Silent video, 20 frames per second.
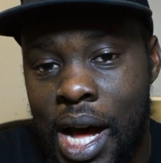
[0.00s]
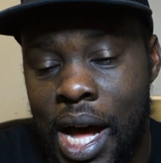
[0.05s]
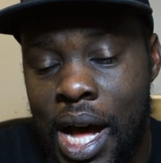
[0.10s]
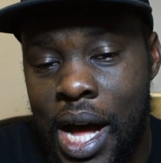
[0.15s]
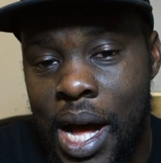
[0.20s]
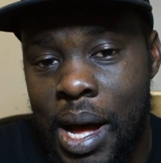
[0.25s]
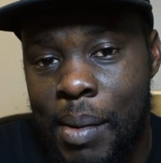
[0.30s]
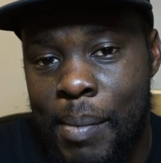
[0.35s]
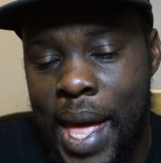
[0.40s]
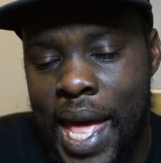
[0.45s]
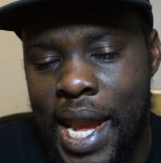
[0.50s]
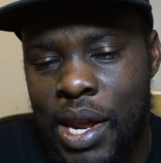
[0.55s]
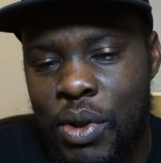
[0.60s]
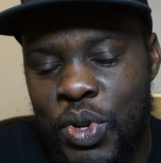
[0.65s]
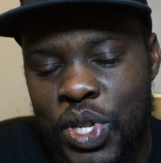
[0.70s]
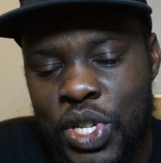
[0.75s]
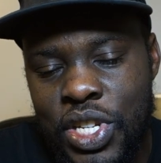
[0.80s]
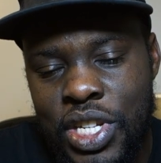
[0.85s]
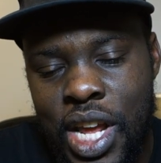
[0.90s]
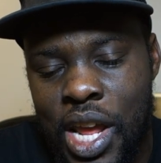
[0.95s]
And it
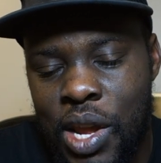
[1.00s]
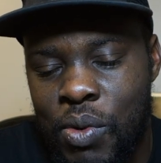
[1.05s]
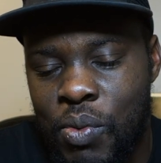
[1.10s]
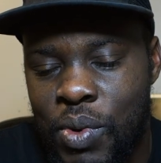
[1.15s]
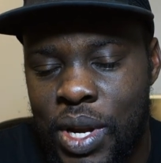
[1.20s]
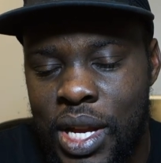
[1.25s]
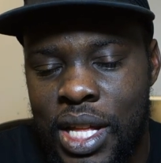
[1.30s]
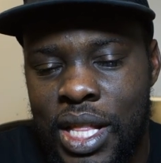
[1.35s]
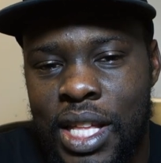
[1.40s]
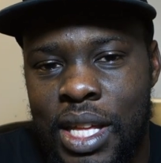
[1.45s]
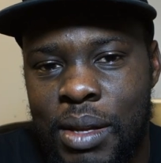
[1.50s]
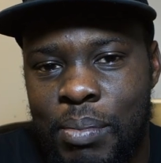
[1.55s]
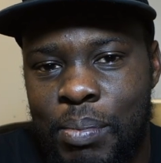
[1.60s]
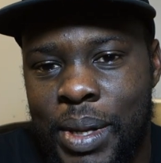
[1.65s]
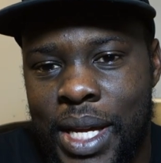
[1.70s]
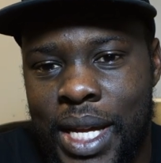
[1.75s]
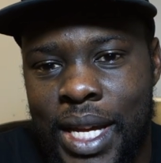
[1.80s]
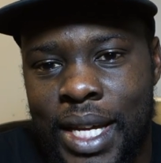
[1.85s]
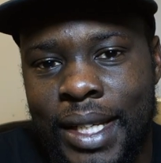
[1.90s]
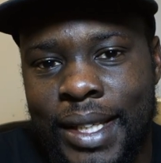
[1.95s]
was just a really
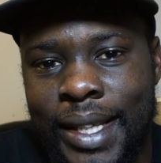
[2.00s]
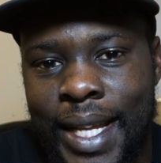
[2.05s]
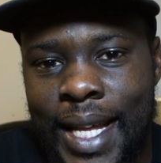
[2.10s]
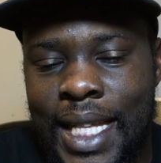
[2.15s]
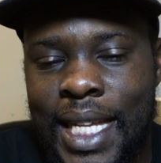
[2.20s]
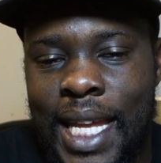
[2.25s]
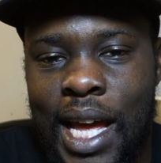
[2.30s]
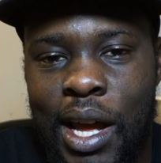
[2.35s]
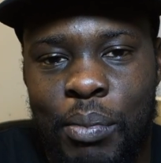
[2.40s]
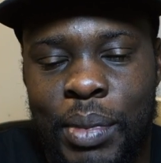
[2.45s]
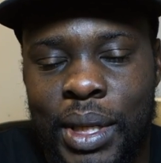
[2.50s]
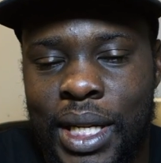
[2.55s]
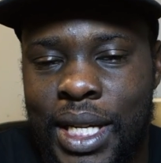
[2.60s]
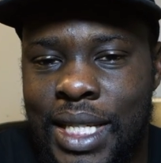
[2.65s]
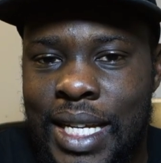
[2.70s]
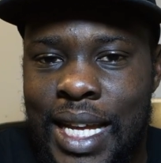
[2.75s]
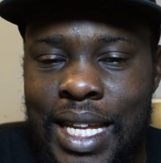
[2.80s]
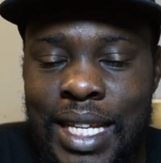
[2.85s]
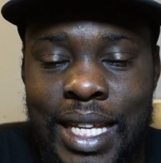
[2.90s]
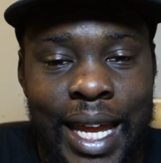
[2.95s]
big letdown because
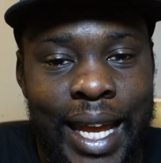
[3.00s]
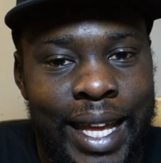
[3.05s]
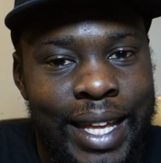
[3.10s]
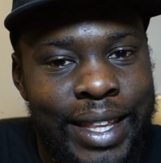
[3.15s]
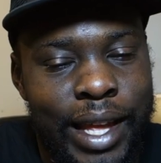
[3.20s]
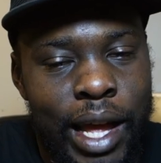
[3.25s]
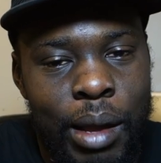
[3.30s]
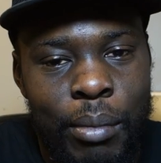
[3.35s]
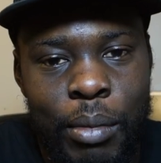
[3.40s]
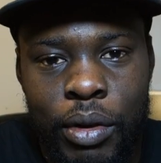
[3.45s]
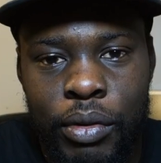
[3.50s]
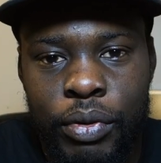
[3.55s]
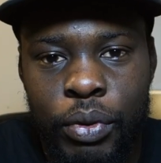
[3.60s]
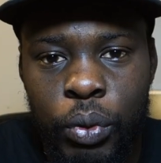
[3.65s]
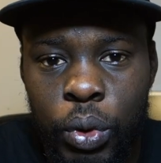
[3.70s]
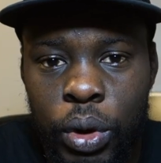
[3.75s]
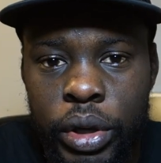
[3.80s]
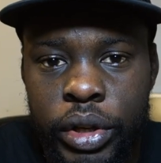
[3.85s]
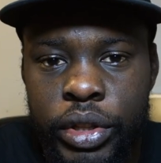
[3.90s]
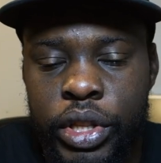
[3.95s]
I had taken time off
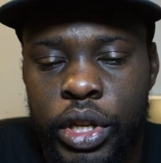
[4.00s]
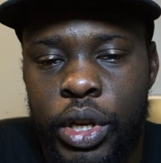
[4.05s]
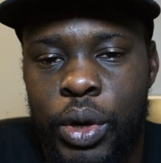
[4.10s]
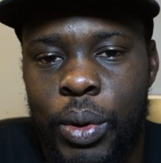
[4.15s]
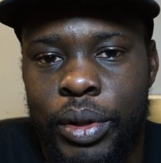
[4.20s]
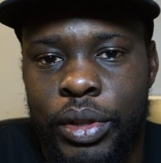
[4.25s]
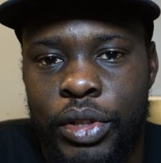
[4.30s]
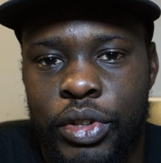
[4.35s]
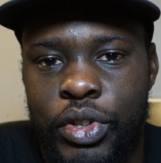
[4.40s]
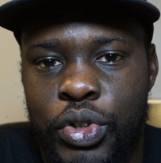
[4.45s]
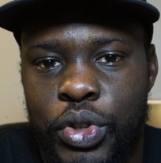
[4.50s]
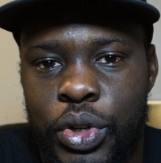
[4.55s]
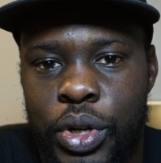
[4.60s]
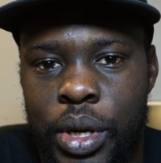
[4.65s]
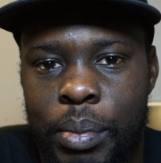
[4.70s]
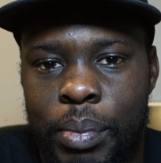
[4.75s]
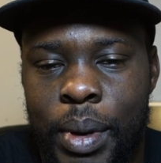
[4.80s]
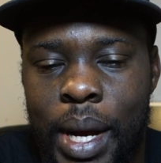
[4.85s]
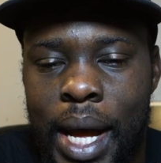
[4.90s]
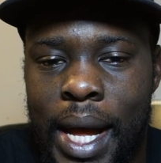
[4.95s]
work to go on this
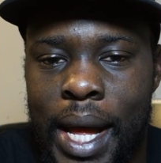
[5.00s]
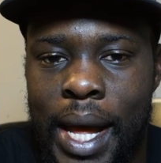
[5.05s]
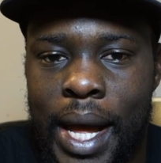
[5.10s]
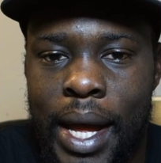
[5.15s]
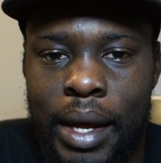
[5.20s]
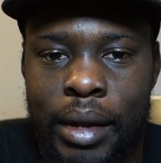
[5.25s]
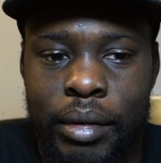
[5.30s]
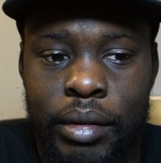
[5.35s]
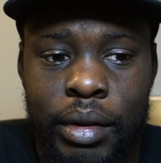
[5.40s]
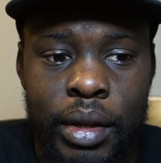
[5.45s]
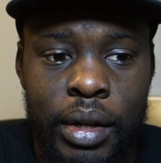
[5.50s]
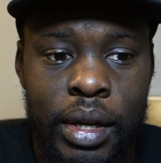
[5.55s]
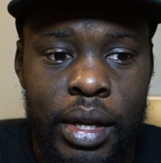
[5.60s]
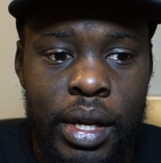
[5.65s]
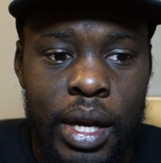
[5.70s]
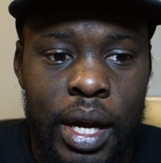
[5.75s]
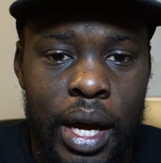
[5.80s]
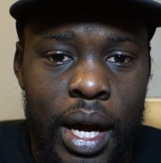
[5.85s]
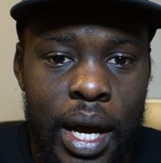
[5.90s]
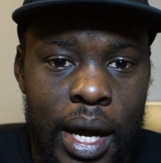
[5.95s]
trip. I had,
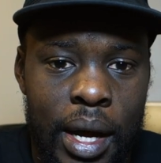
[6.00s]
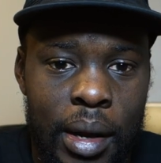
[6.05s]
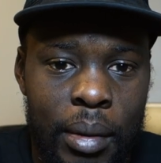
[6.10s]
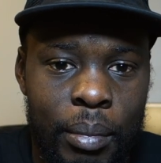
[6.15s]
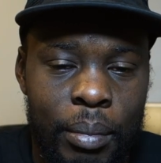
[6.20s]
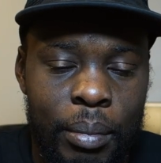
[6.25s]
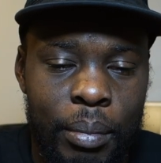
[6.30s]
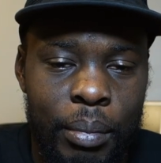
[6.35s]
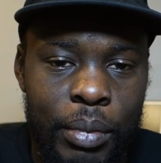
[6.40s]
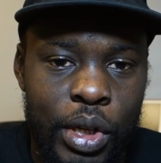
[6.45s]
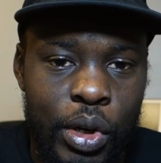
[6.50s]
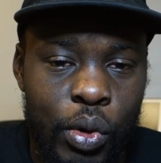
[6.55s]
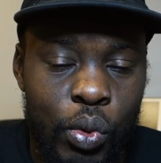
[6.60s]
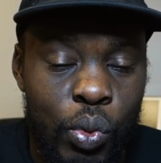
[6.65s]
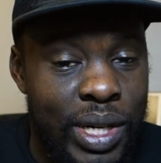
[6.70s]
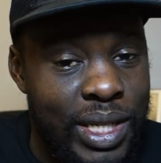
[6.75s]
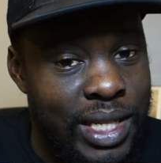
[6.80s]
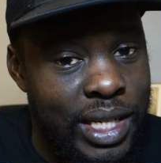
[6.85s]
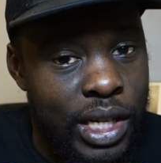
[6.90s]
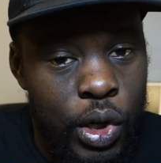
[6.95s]
you know,
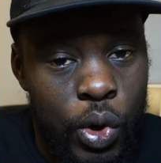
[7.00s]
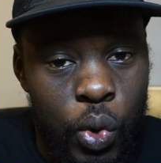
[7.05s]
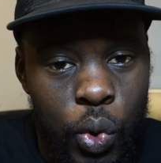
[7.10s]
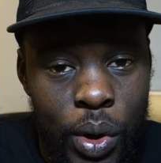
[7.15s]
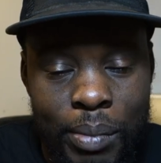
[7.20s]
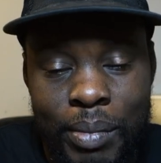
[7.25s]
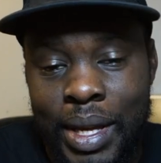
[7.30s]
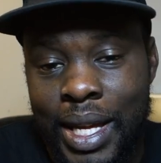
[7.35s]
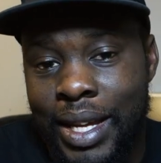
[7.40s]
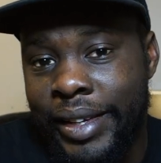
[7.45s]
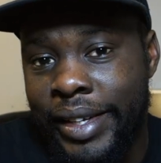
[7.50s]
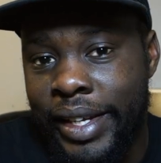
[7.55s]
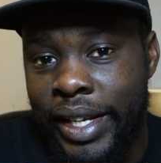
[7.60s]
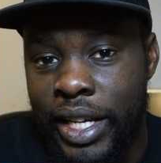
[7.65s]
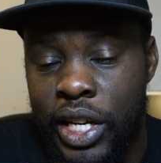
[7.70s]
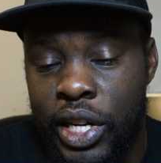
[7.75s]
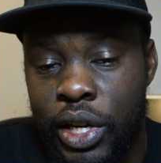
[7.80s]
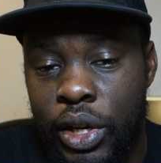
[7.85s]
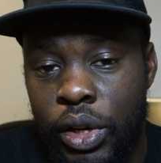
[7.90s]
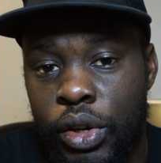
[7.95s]
rented equipment and
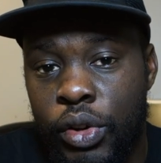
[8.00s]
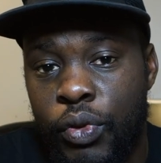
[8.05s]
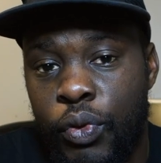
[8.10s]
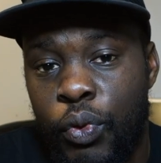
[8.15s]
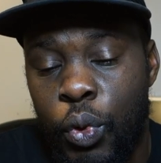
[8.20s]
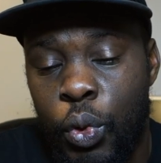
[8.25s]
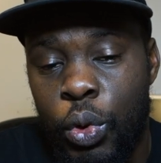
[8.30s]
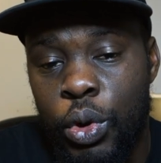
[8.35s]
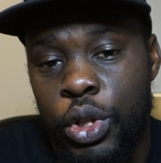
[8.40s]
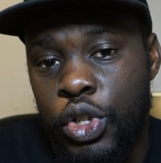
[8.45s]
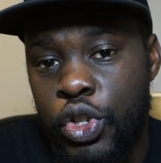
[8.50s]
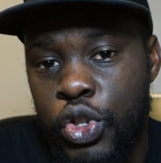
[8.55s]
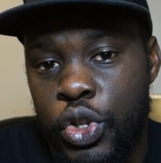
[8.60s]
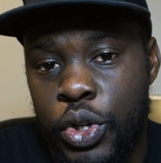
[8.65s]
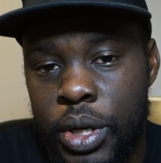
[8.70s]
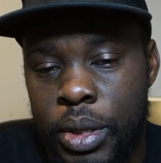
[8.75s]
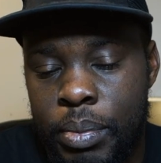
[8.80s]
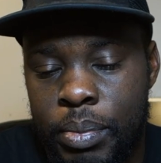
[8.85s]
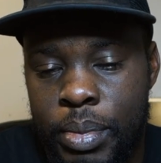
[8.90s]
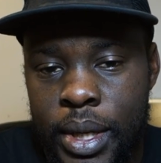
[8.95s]
gear for the
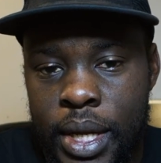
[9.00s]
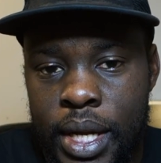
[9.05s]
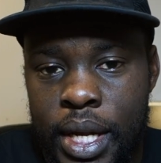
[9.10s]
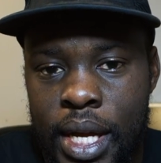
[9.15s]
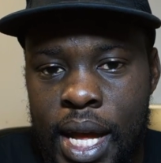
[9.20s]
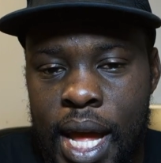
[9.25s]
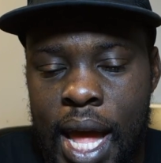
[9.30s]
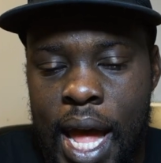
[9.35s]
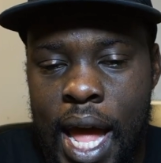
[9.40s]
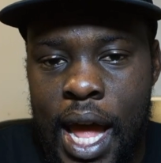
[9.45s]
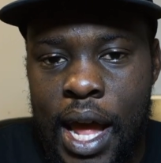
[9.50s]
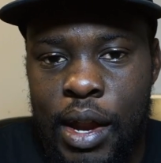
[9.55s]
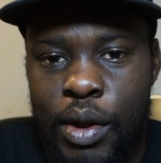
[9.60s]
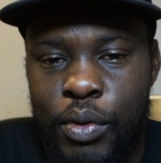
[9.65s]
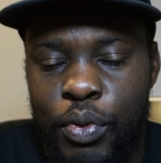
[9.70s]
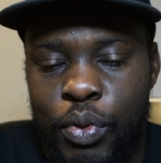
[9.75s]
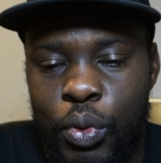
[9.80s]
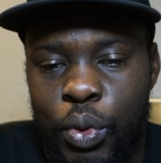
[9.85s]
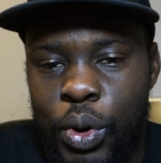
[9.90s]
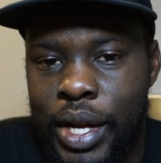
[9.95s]
trip, and
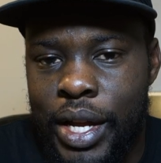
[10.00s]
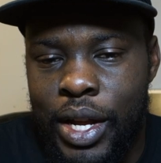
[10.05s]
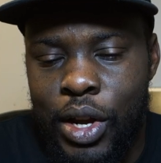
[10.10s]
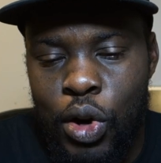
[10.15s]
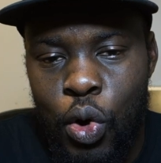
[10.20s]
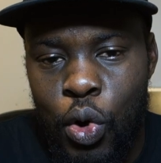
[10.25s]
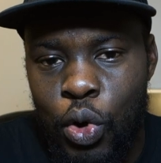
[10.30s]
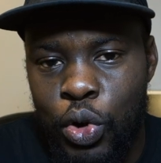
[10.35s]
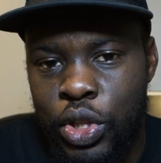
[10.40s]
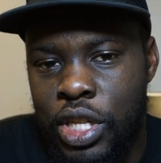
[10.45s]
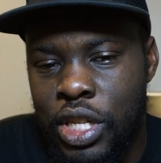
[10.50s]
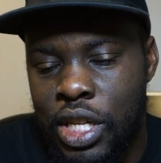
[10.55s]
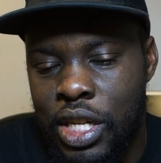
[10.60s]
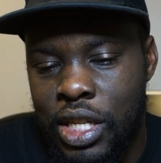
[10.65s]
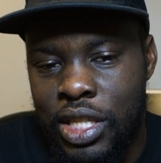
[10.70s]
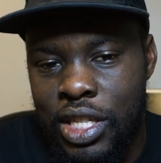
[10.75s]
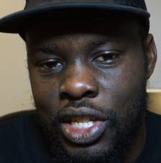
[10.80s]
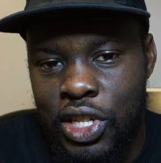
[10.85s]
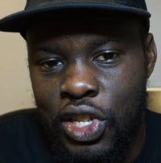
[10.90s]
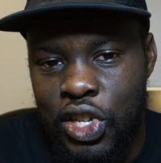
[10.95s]
for it all to
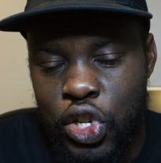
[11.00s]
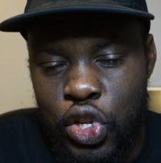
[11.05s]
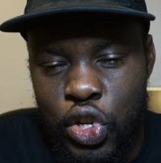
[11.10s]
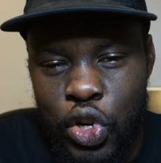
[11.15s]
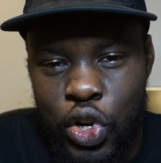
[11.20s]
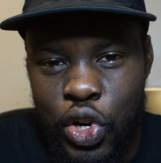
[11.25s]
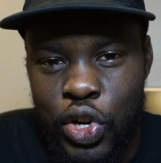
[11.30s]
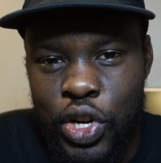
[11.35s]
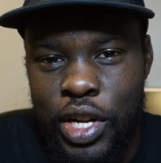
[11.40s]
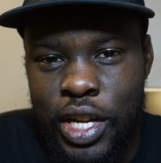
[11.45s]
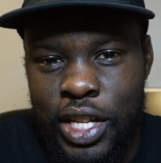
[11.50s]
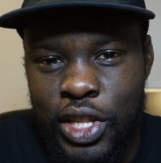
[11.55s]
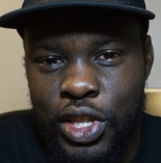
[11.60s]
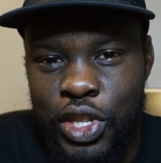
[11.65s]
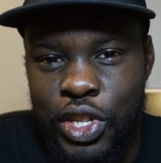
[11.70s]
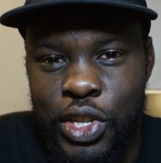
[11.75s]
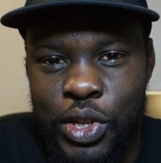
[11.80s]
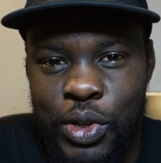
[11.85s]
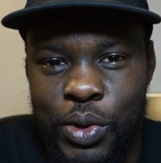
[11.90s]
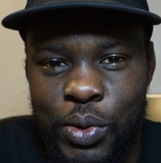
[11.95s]
just turn
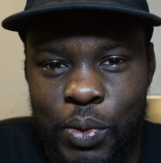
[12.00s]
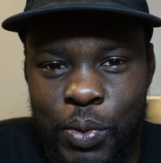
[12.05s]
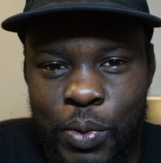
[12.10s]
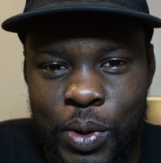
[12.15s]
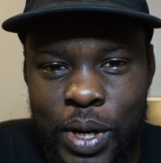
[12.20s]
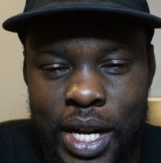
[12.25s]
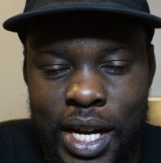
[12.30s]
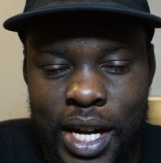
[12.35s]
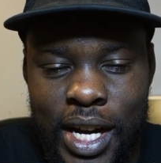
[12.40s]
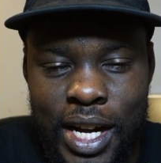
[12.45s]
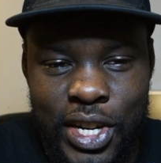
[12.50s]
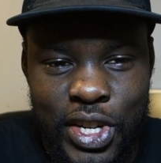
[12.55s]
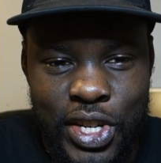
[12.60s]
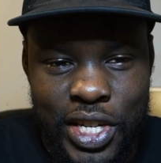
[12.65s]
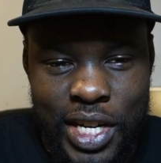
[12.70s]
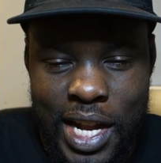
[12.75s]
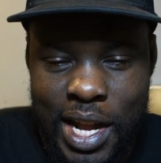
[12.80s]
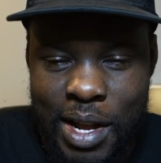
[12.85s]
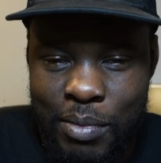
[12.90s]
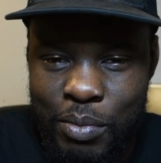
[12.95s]
into a
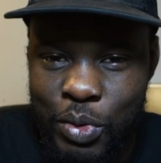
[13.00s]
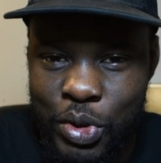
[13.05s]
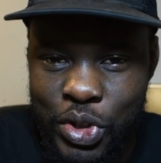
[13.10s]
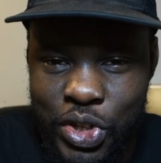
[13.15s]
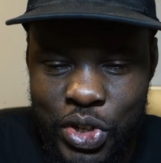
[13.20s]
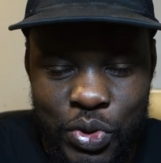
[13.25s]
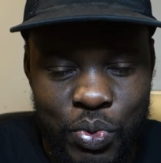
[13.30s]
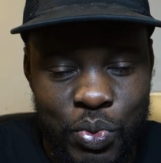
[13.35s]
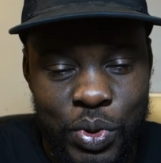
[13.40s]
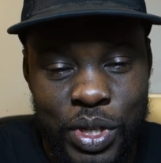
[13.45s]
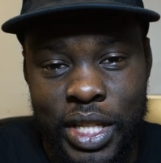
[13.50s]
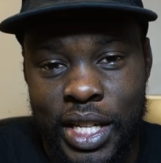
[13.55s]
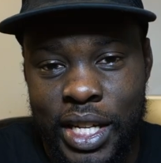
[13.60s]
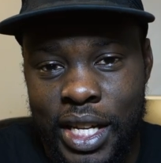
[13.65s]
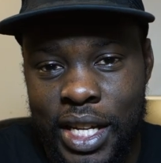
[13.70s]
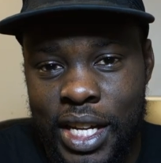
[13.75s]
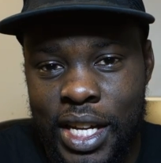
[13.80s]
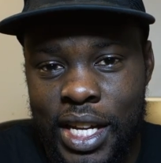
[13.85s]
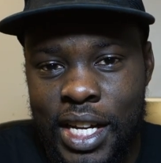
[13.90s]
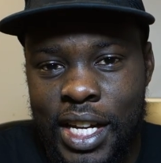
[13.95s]
sham was just
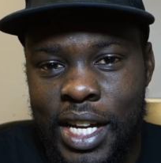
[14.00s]
really,